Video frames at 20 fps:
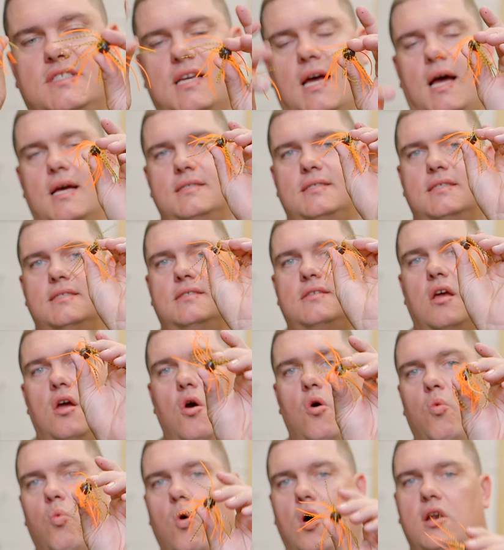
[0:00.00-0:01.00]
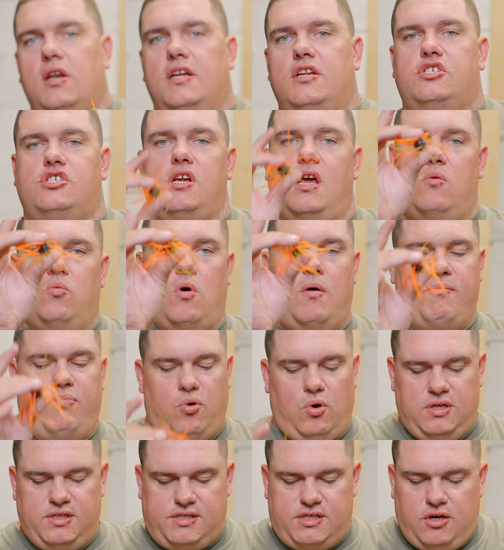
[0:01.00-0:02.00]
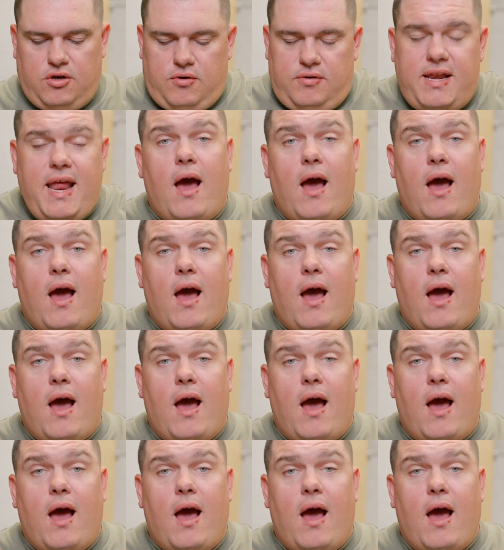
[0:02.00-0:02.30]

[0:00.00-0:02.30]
sizes, 1 inch and 1.2.